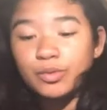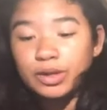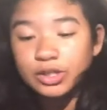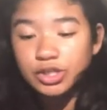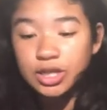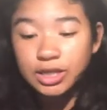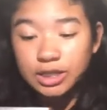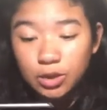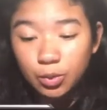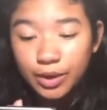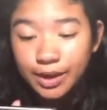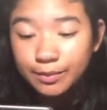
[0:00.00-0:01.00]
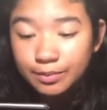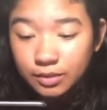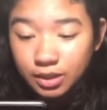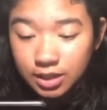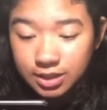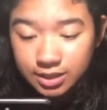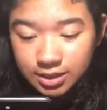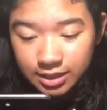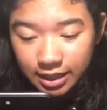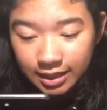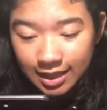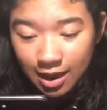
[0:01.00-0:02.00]
which I need to wait because it's
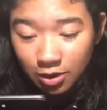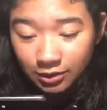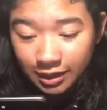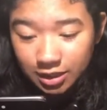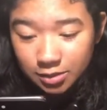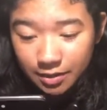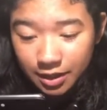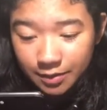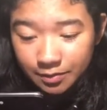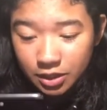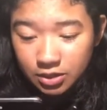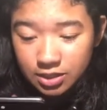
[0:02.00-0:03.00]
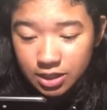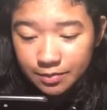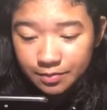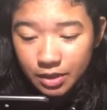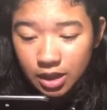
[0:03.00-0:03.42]
that cloud next by it. You see it?